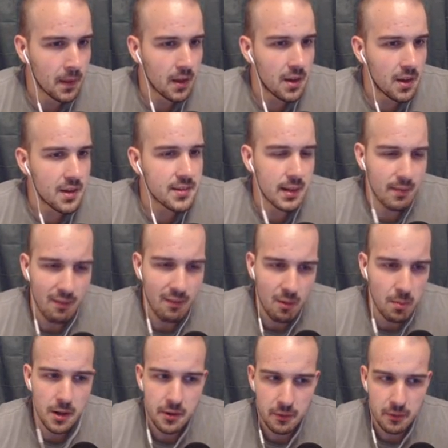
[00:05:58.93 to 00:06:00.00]

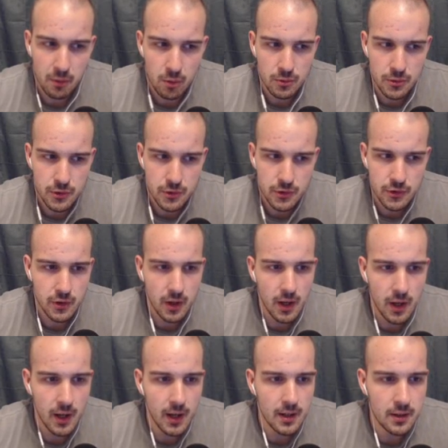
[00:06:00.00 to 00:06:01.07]
survivability runes,
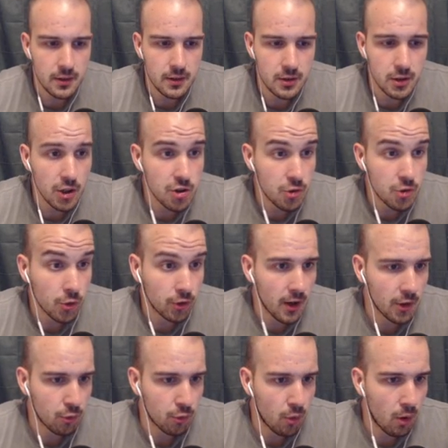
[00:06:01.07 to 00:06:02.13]
and you can choose that
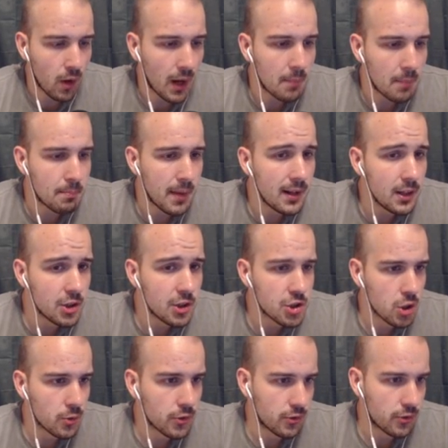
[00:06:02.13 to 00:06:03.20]
as well. I mainly
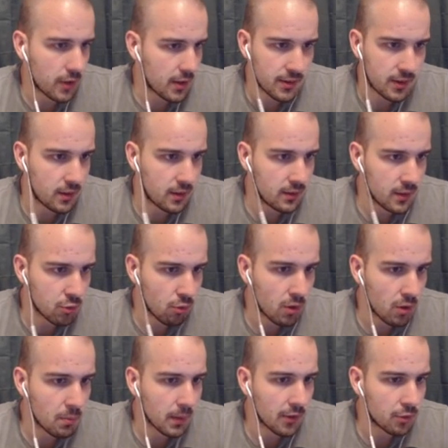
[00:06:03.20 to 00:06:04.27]
chose, as I said, this
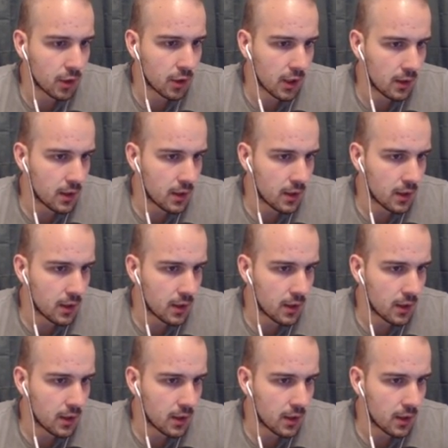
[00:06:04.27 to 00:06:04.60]
one because you can